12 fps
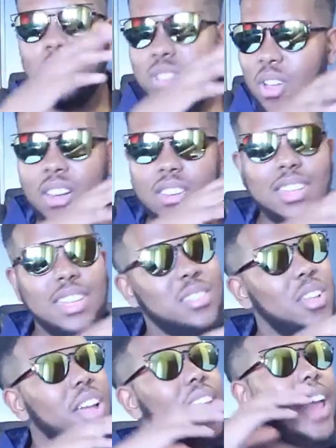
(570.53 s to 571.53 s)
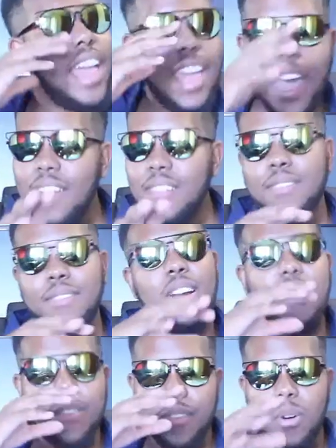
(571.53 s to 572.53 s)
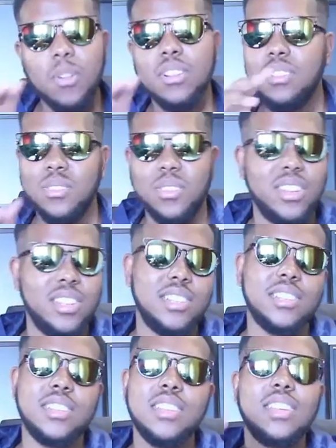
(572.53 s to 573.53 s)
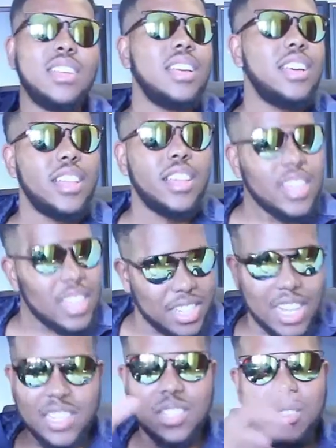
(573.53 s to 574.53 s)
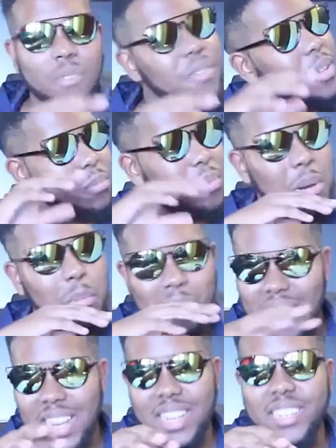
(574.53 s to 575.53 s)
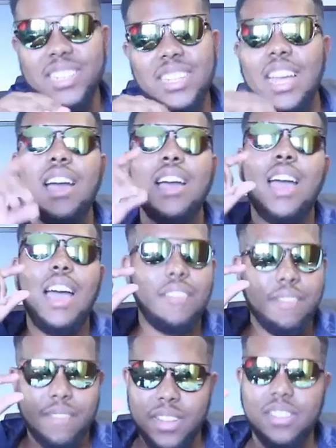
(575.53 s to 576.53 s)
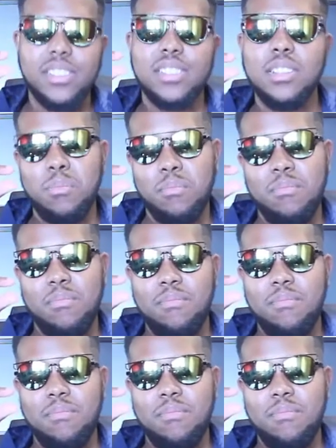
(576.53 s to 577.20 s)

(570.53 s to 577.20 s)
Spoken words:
song does not have vocals on it, the chances of it being played are very slim.